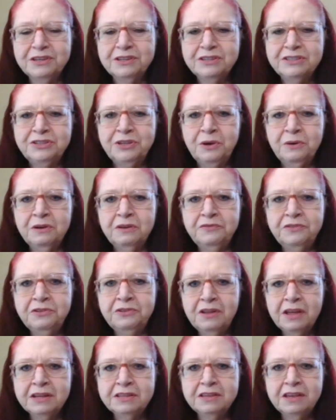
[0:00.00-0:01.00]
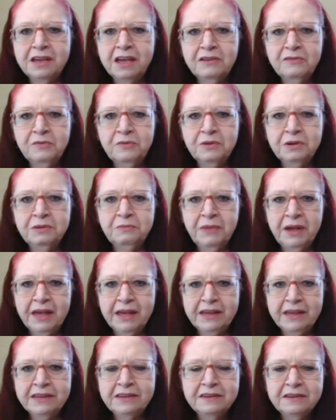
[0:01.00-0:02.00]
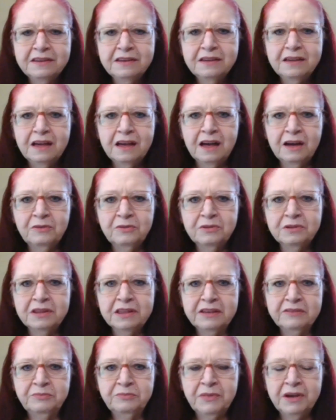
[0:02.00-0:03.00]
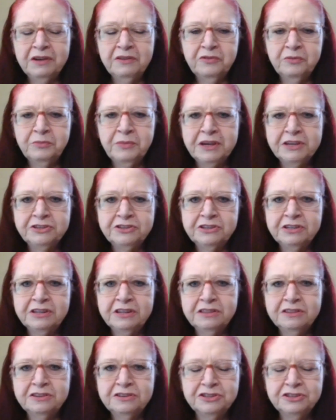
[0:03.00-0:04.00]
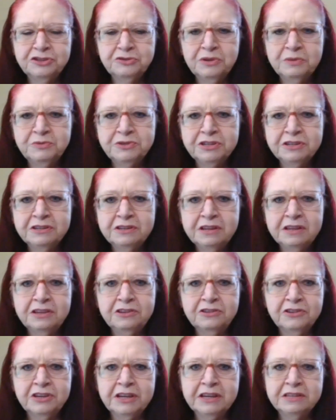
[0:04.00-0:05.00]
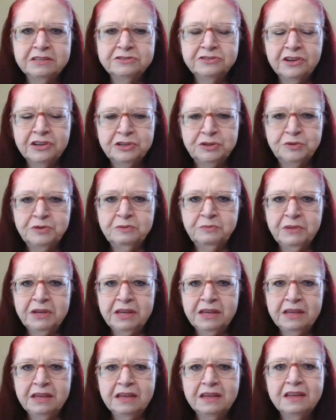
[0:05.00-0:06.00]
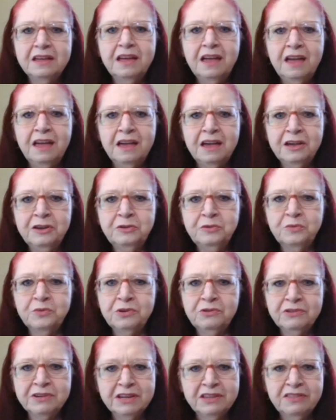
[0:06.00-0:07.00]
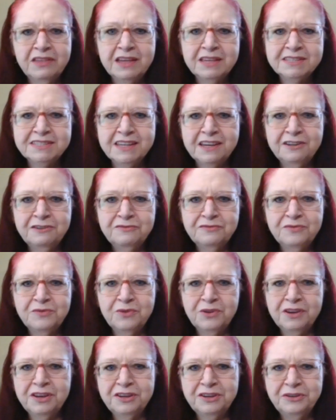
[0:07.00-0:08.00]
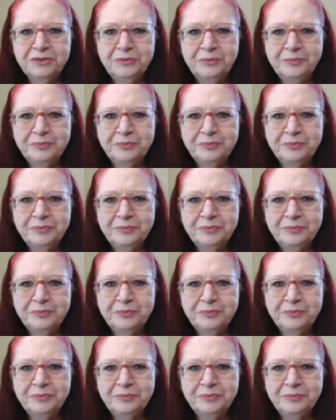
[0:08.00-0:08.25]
So if you'd like to have one made, I will leave my information in the description. You can get in touch with me and we'll get that set up for you.